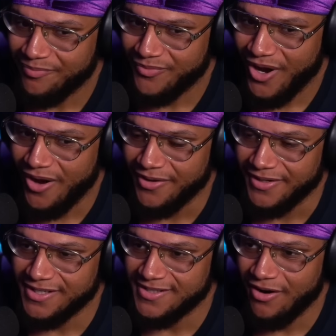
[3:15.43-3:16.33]
All right,
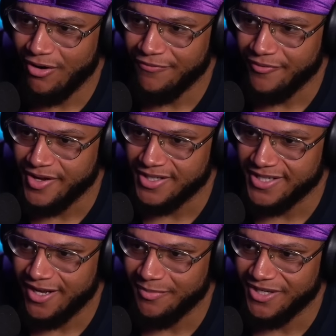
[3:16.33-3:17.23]
niggas that are free in
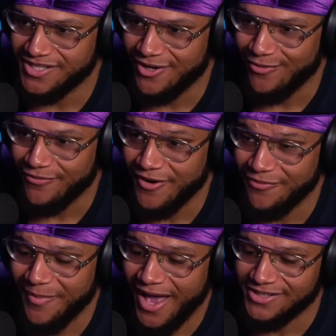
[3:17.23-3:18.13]
chat, I'm gonna need y'all to refrain
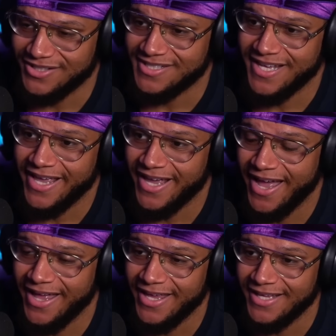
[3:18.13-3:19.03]
from actually saying
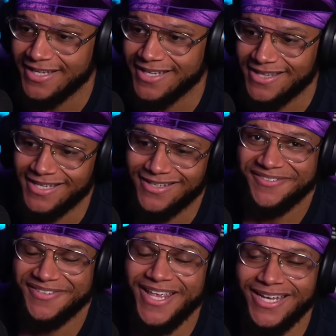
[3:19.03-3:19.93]
anything.
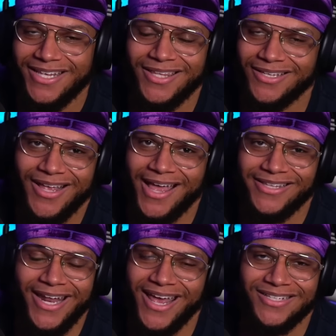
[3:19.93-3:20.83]
Anything. A
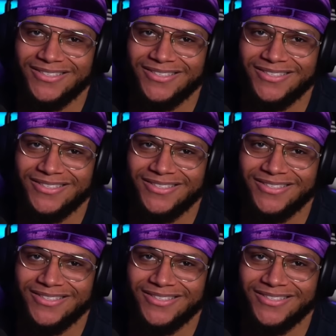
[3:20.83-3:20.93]
dead ass.